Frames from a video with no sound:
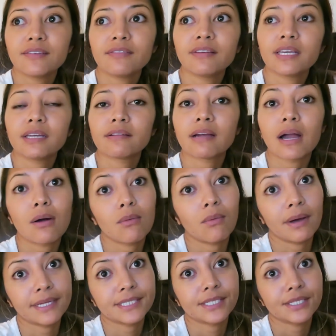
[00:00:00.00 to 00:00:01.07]
to figure out
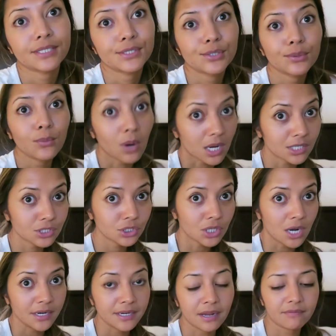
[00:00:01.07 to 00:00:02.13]
what to watch
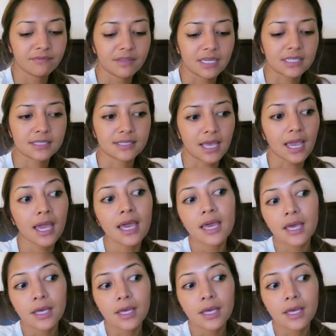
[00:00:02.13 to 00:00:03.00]
on Netflix, like